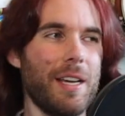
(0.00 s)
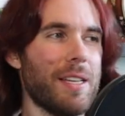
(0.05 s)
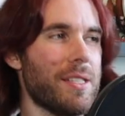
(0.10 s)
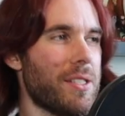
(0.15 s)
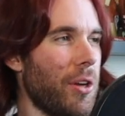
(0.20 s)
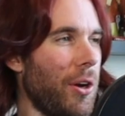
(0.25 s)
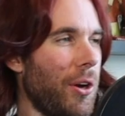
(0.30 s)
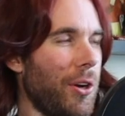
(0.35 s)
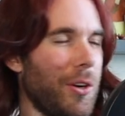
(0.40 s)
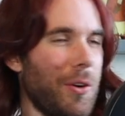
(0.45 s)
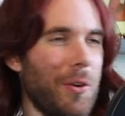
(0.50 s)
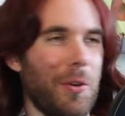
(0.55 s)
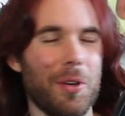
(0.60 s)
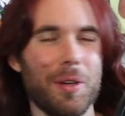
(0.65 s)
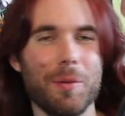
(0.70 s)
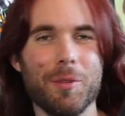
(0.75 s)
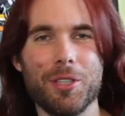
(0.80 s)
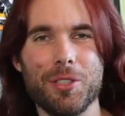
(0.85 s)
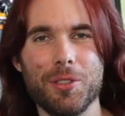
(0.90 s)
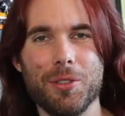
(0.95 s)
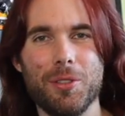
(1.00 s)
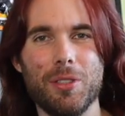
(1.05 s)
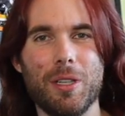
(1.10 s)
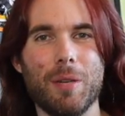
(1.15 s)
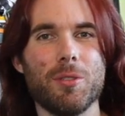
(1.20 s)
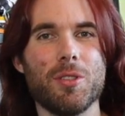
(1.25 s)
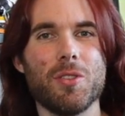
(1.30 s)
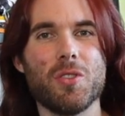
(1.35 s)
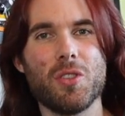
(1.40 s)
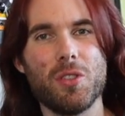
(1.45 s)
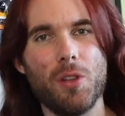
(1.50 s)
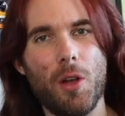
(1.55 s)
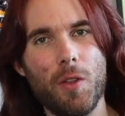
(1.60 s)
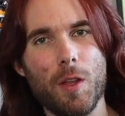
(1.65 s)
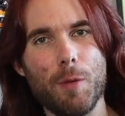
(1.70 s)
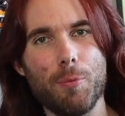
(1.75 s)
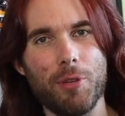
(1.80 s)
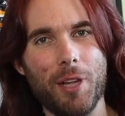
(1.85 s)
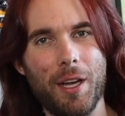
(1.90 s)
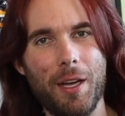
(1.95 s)
So what I'm gonna do, I'm gonna
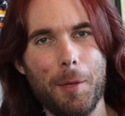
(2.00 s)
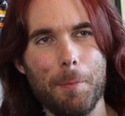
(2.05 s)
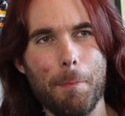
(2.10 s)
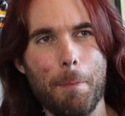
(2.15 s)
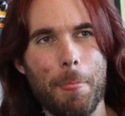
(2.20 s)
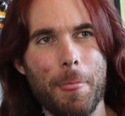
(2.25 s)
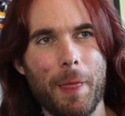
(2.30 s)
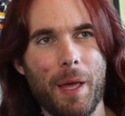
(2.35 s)
slowly play it,